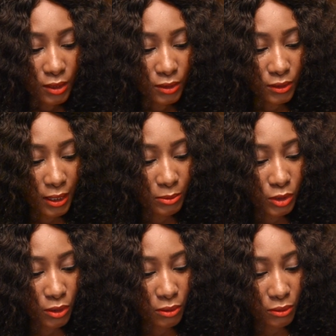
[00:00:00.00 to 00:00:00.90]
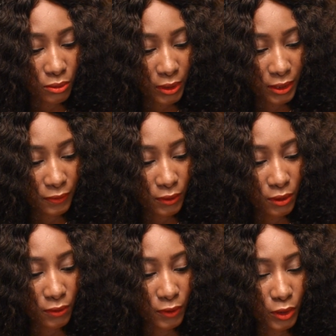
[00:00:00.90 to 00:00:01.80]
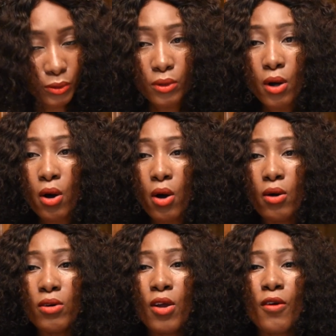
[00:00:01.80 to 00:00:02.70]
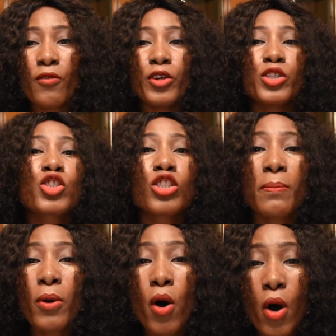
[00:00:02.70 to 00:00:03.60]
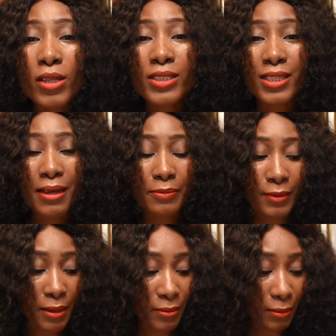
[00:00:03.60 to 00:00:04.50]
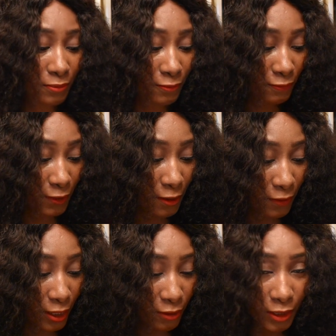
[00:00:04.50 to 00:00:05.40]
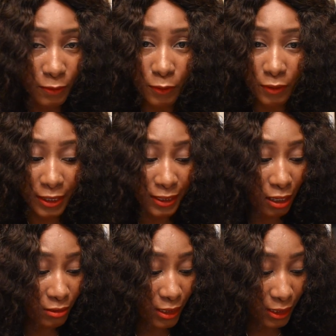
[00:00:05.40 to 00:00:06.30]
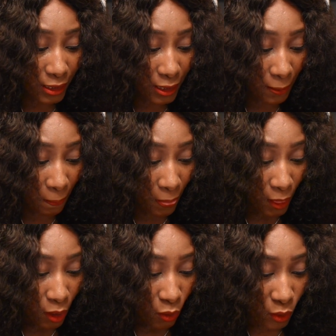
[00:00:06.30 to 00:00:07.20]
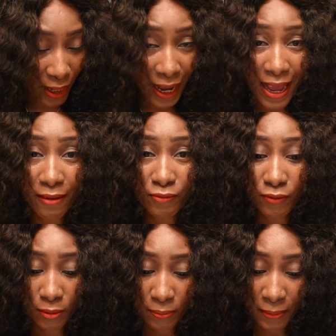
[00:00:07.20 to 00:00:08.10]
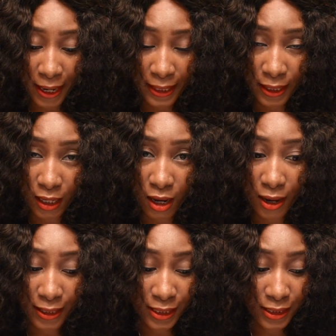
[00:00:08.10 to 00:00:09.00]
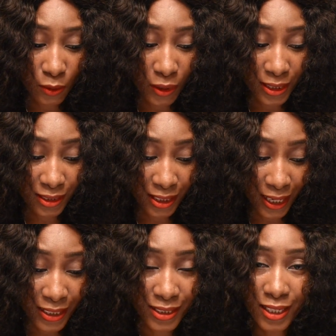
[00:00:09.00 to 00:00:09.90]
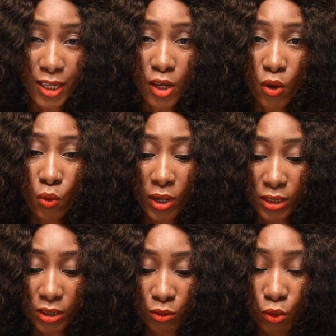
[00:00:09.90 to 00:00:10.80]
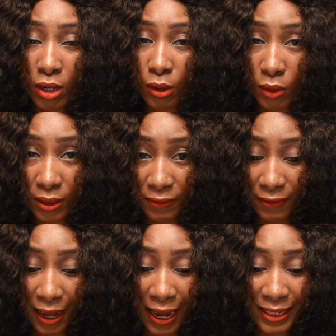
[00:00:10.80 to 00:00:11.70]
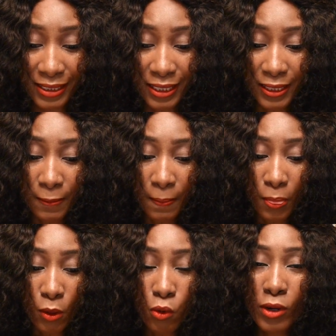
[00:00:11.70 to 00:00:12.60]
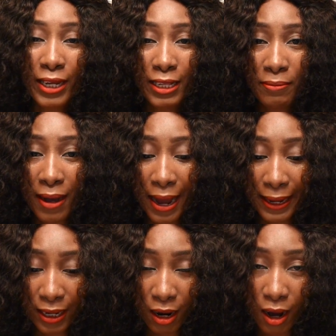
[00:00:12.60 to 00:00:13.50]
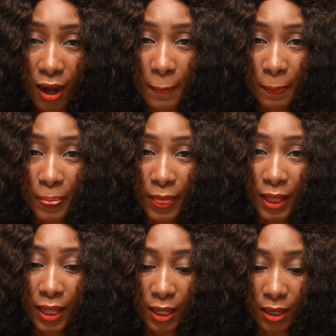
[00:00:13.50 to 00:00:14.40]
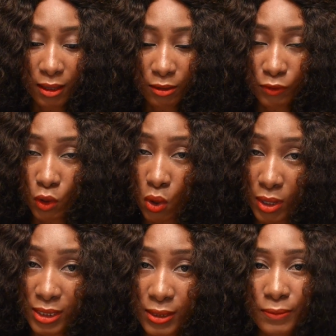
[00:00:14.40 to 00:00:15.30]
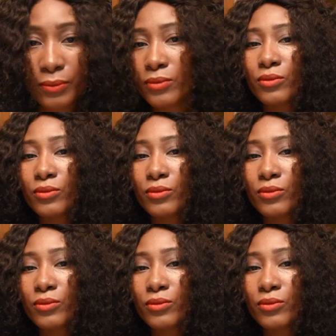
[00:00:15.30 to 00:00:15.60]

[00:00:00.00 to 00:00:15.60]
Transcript: So I'm so grateful for you all, for your support, and I'm very, very grateful for right now. This is what I have, buying a car in Italy, what it takes, who are qualified, who can buy a car. Of course,